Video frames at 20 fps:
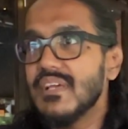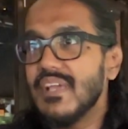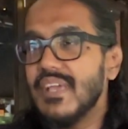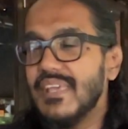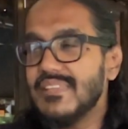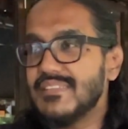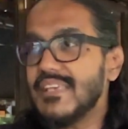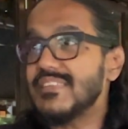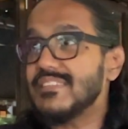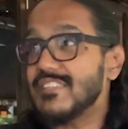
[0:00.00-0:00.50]

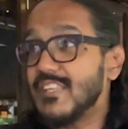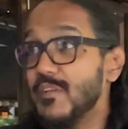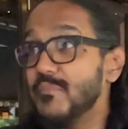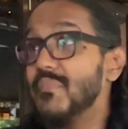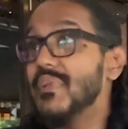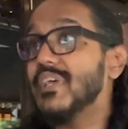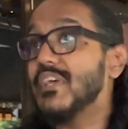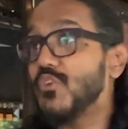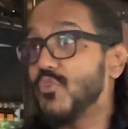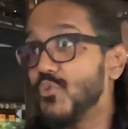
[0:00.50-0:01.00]
it's
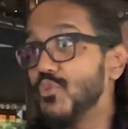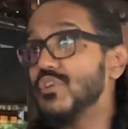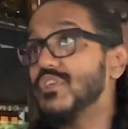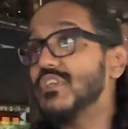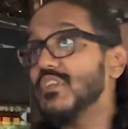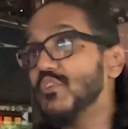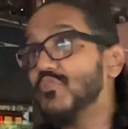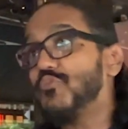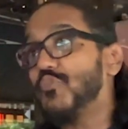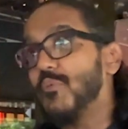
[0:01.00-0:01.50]
extremely
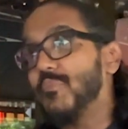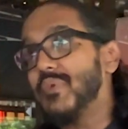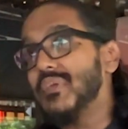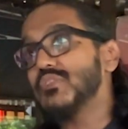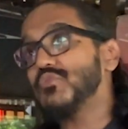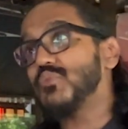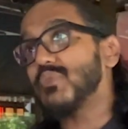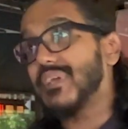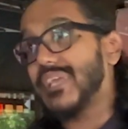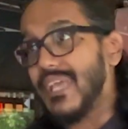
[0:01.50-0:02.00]
crucial for me
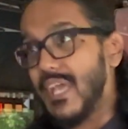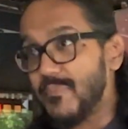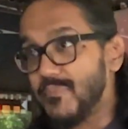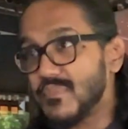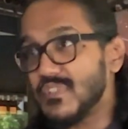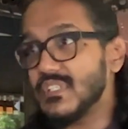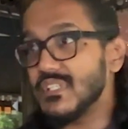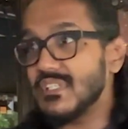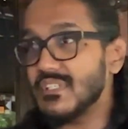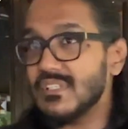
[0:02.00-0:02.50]
to
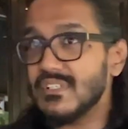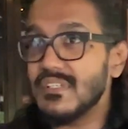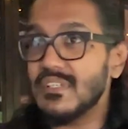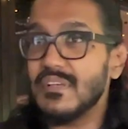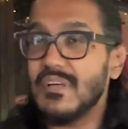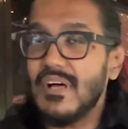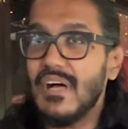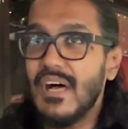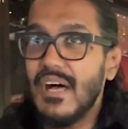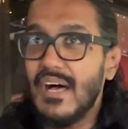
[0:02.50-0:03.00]

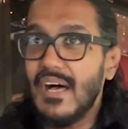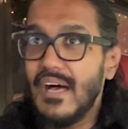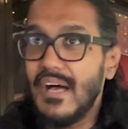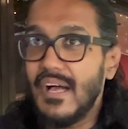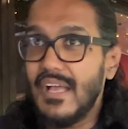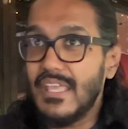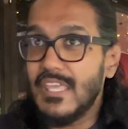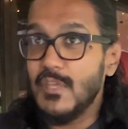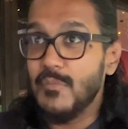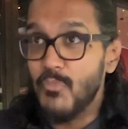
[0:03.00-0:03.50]
capture
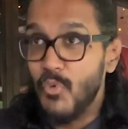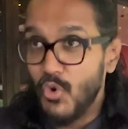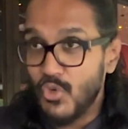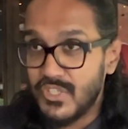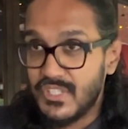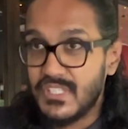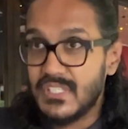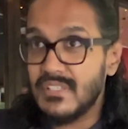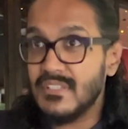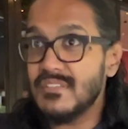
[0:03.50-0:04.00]

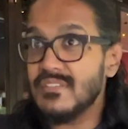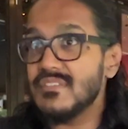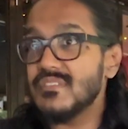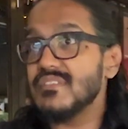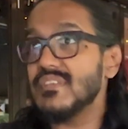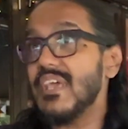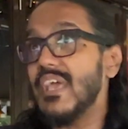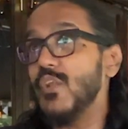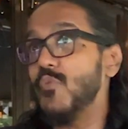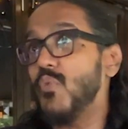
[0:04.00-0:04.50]

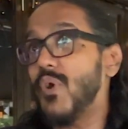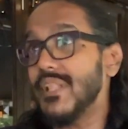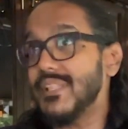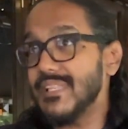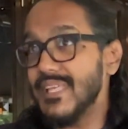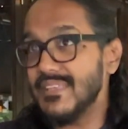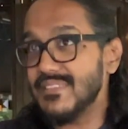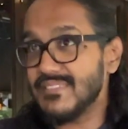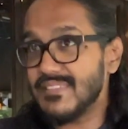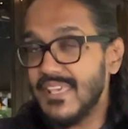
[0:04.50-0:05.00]
emotions and what
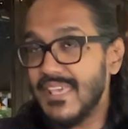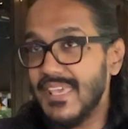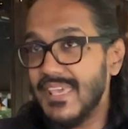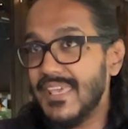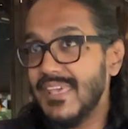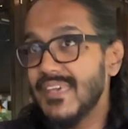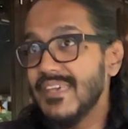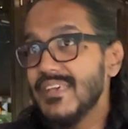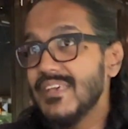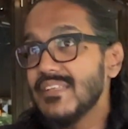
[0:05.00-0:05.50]
they
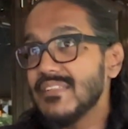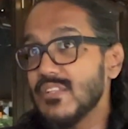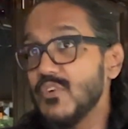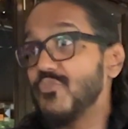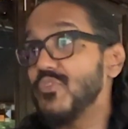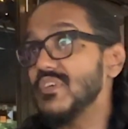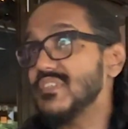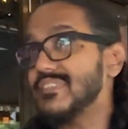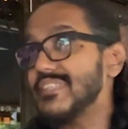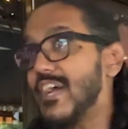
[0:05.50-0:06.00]
say the
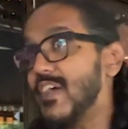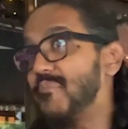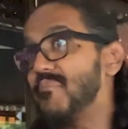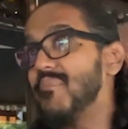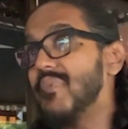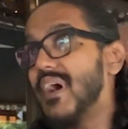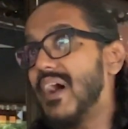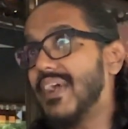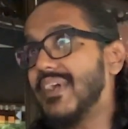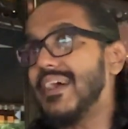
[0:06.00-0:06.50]
first time.
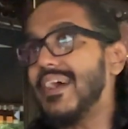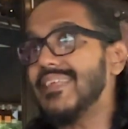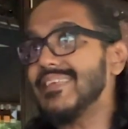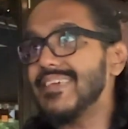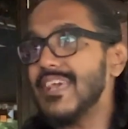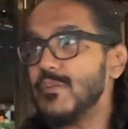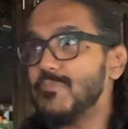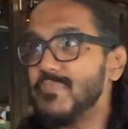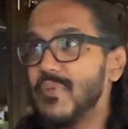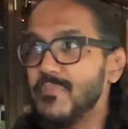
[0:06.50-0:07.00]
I can't
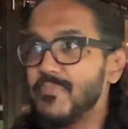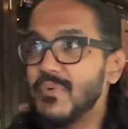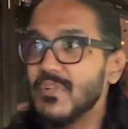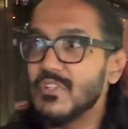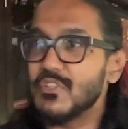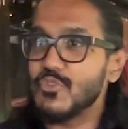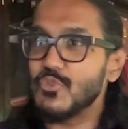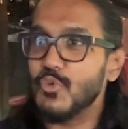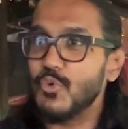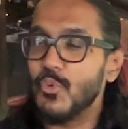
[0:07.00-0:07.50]
get
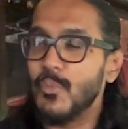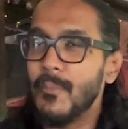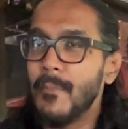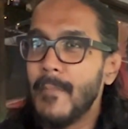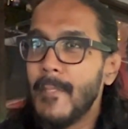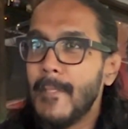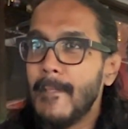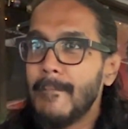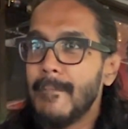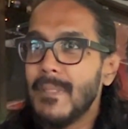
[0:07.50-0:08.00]
people to
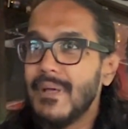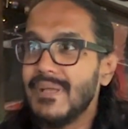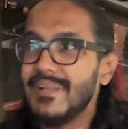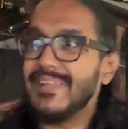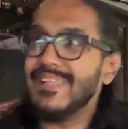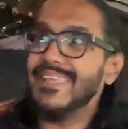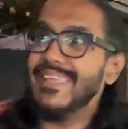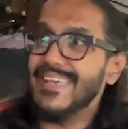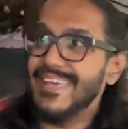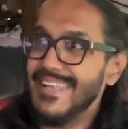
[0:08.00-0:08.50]

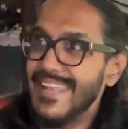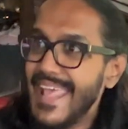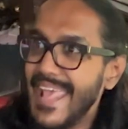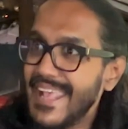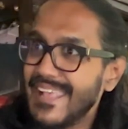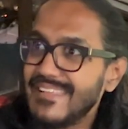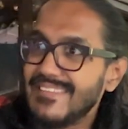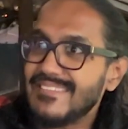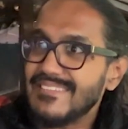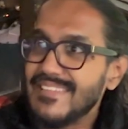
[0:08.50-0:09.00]

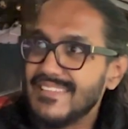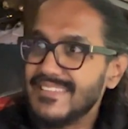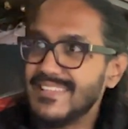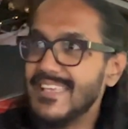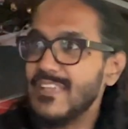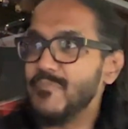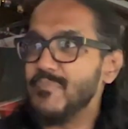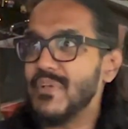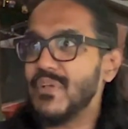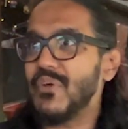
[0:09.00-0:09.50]
reenact the
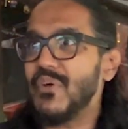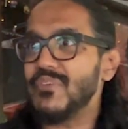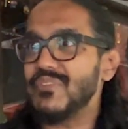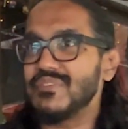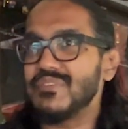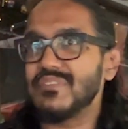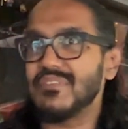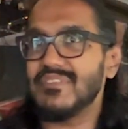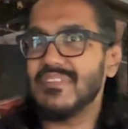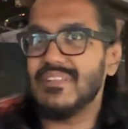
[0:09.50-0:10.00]
thing
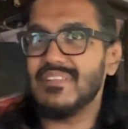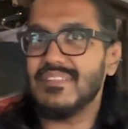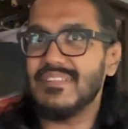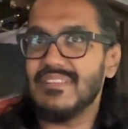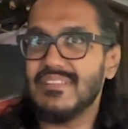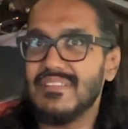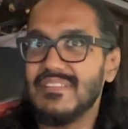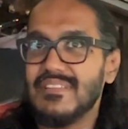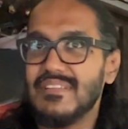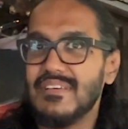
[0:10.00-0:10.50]
because
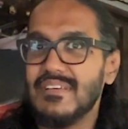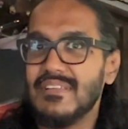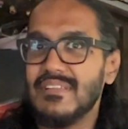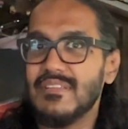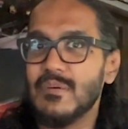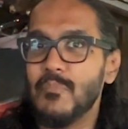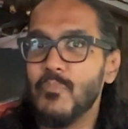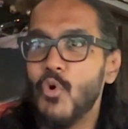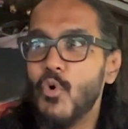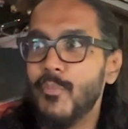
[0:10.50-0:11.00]

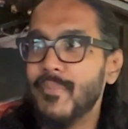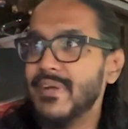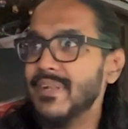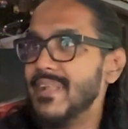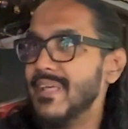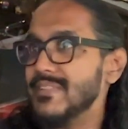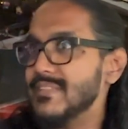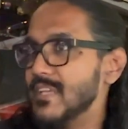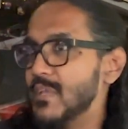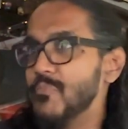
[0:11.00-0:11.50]
the
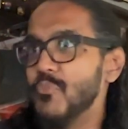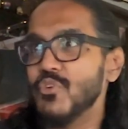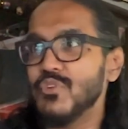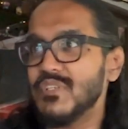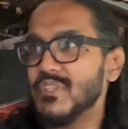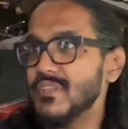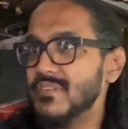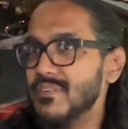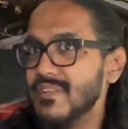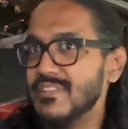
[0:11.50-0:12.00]
moment and the
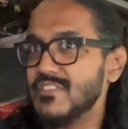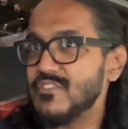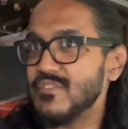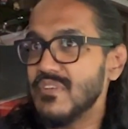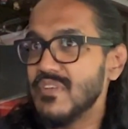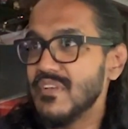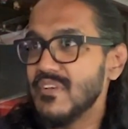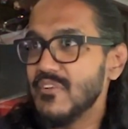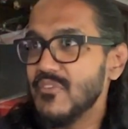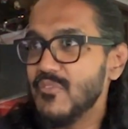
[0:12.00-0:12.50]
emotion is
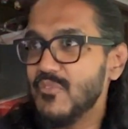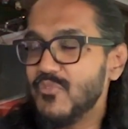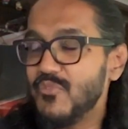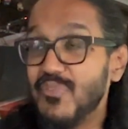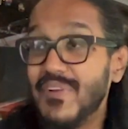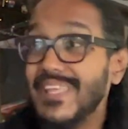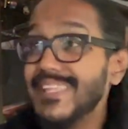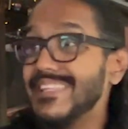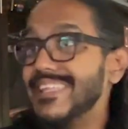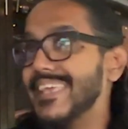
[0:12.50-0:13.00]

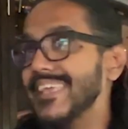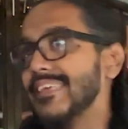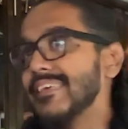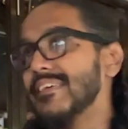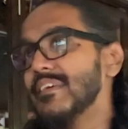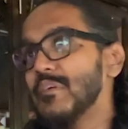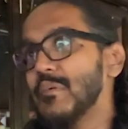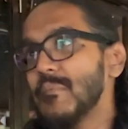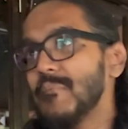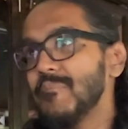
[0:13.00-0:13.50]
fleeting.
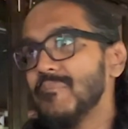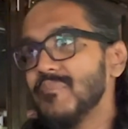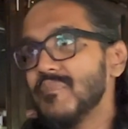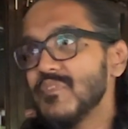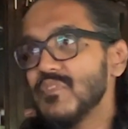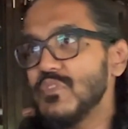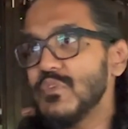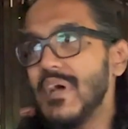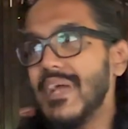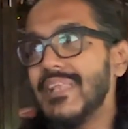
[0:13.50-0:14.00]

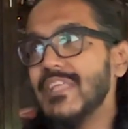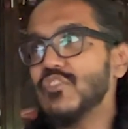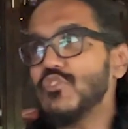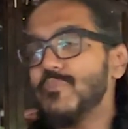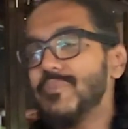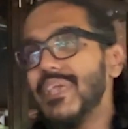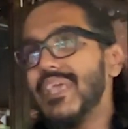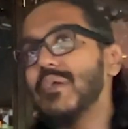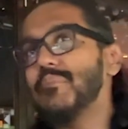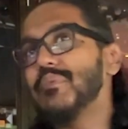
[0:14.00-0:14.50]
So I need to
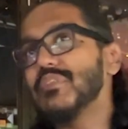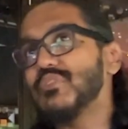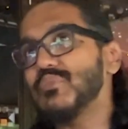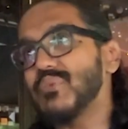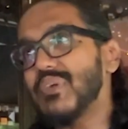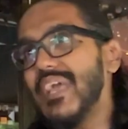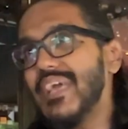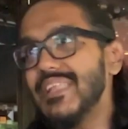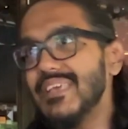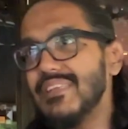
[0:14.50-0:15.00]
be able to
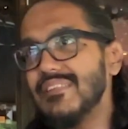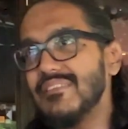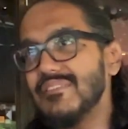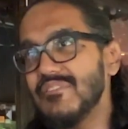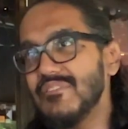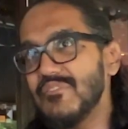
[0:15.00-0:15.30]
get it